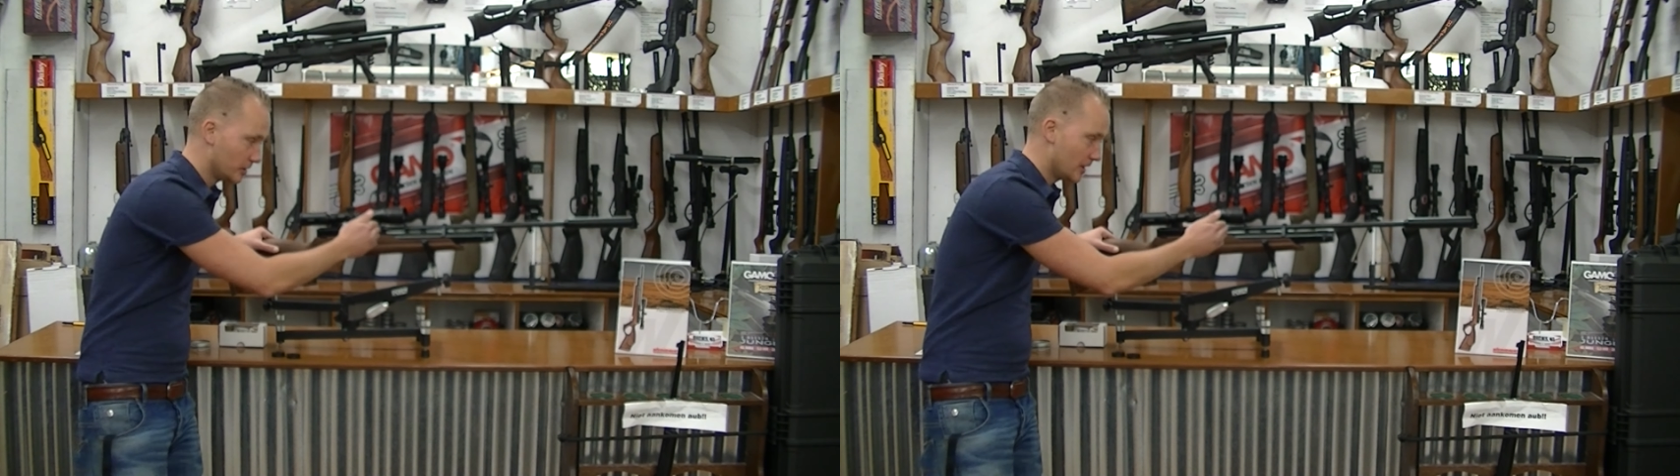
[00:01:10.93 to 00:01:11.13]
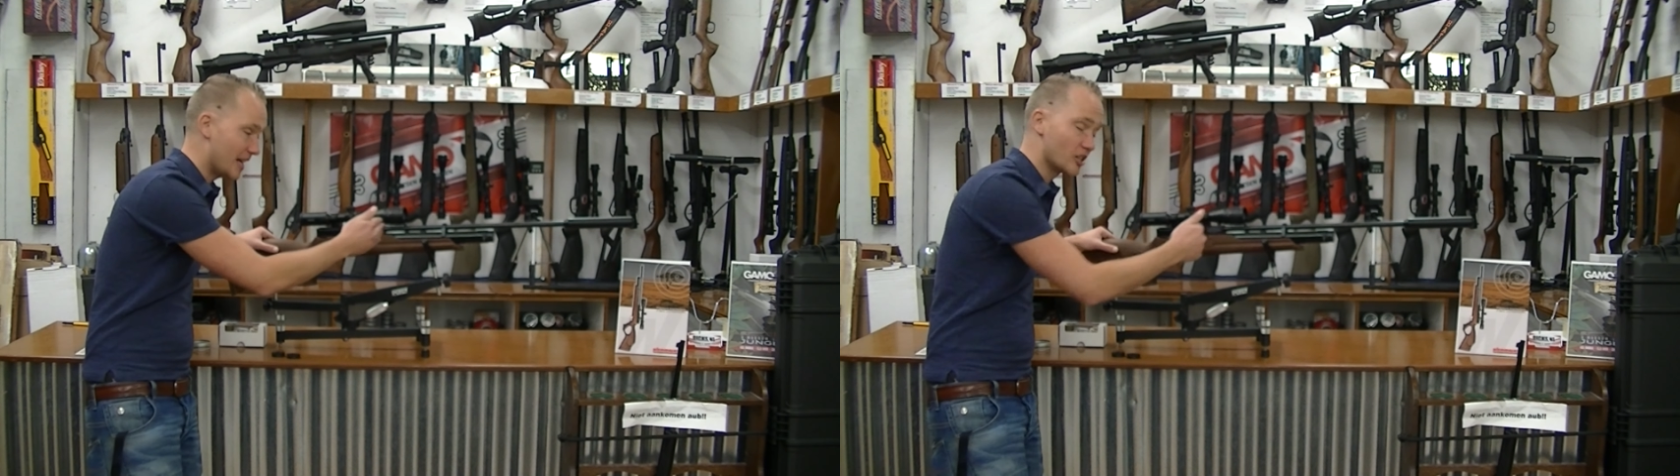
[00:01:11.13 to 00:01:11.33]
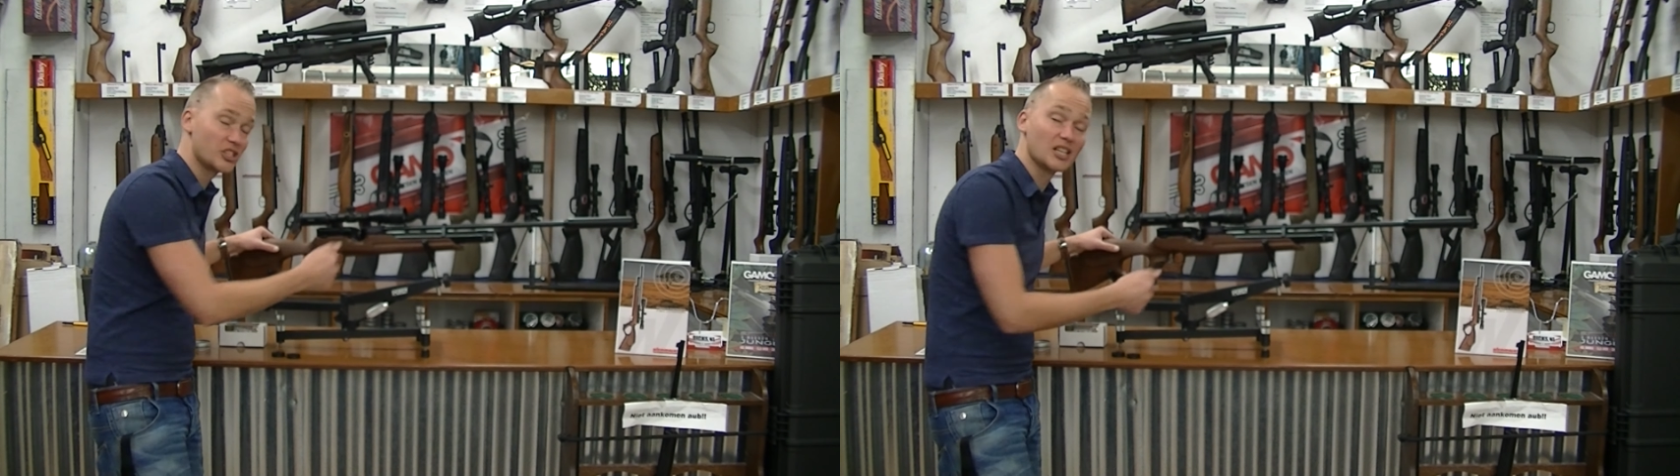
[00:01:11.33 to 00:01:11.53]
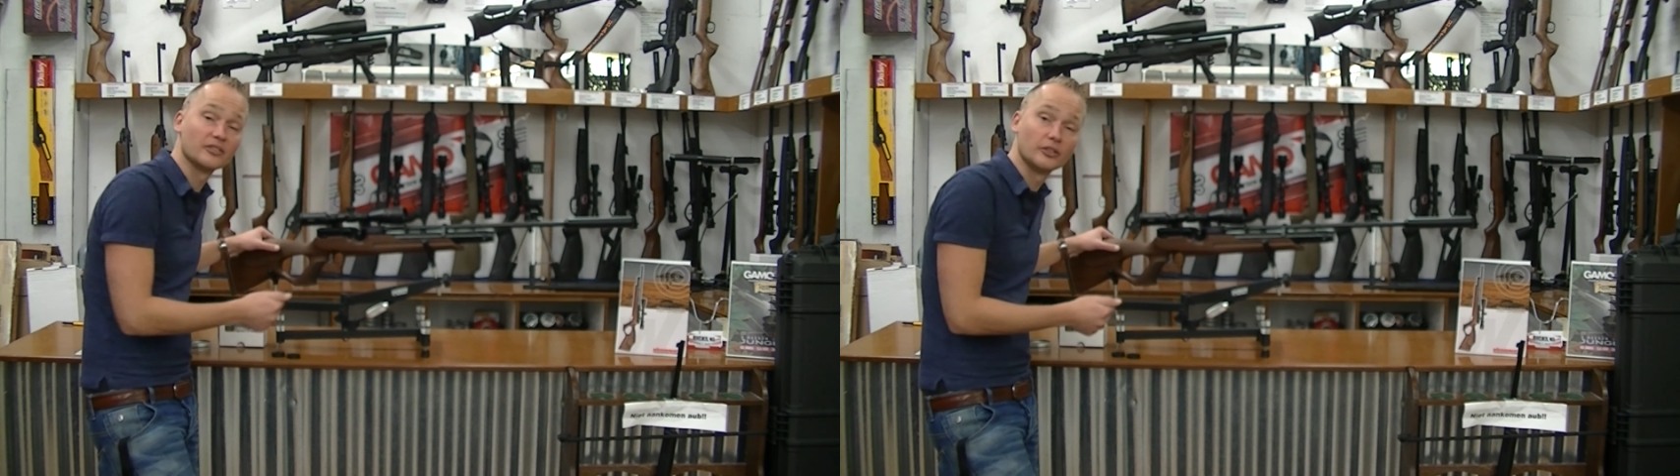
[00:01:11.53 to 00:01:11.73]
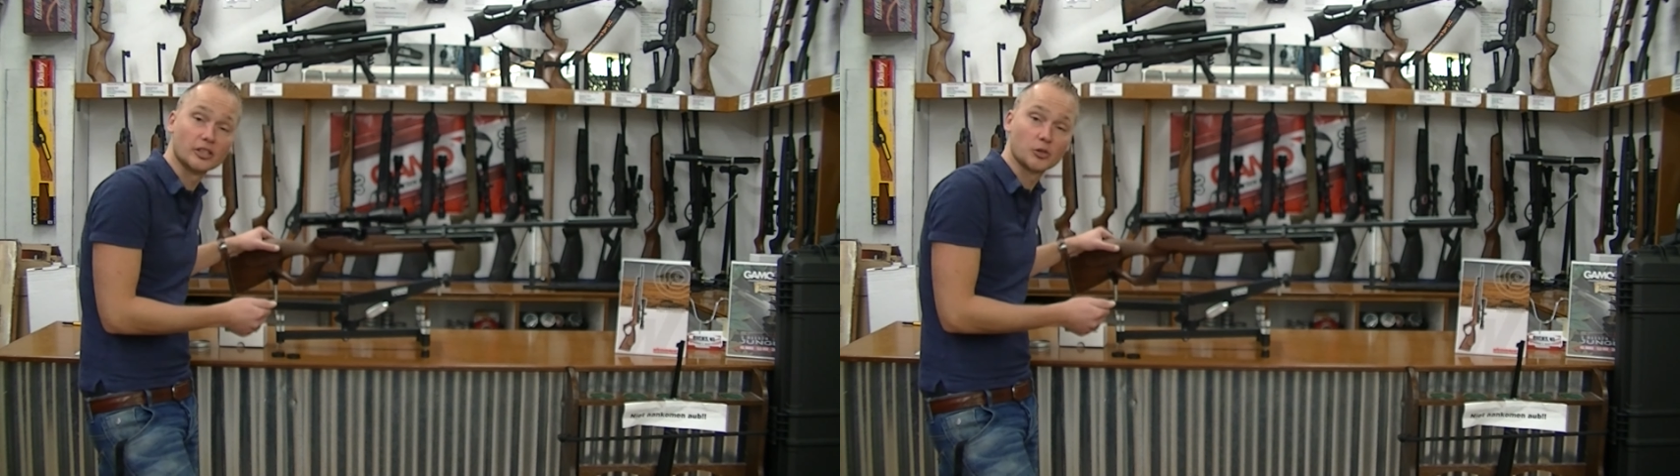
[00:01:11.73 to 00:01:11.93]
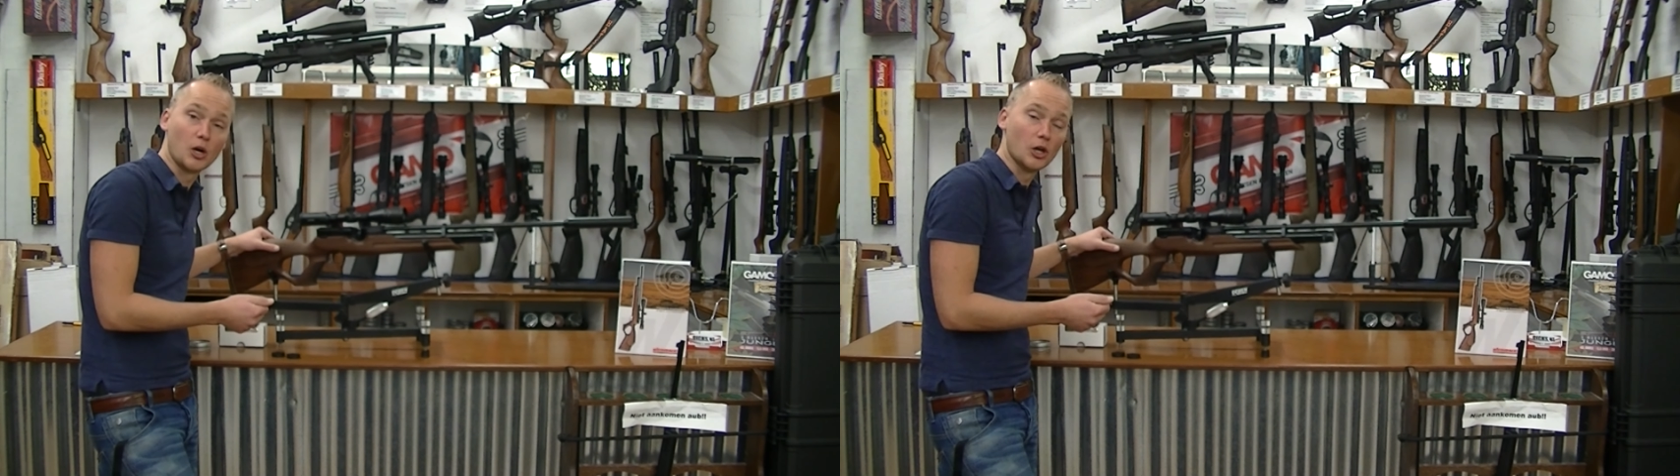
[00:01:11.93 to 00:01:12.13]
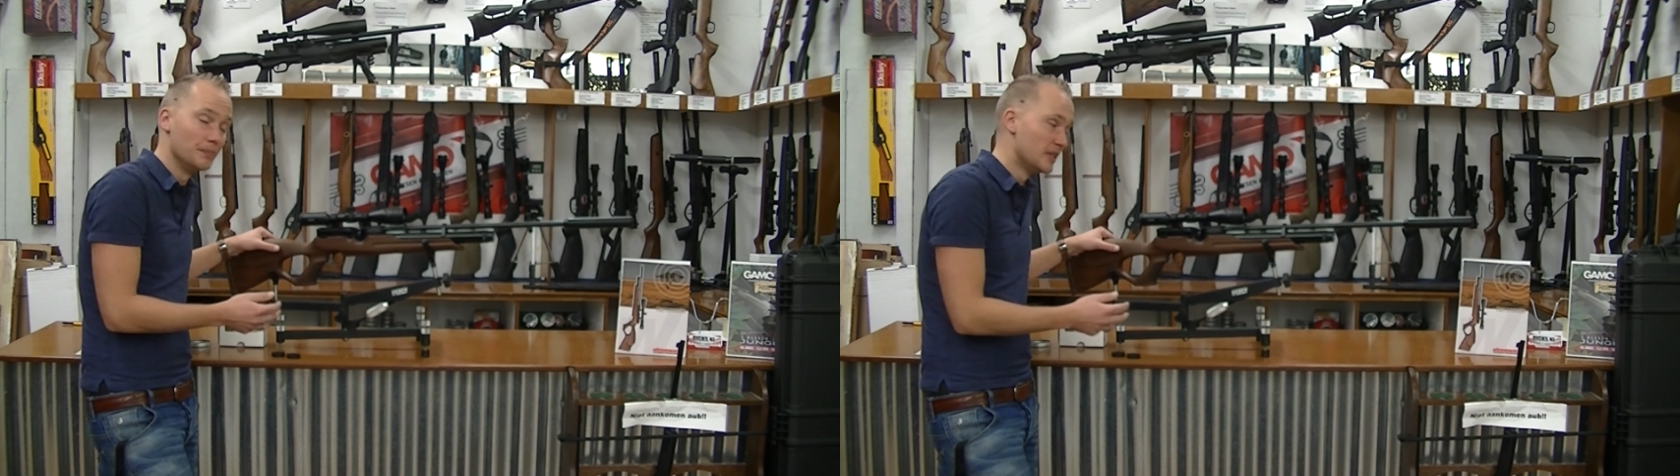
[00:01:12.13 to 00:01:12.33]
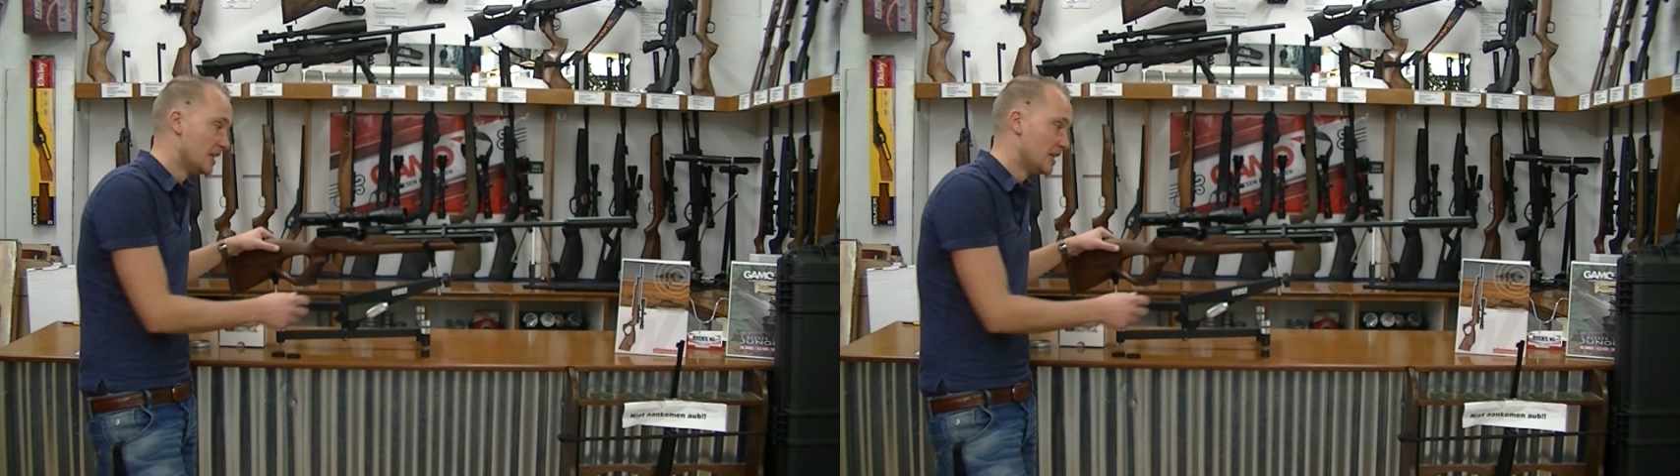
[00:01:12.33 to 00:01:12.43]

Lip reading: air cylinder as well.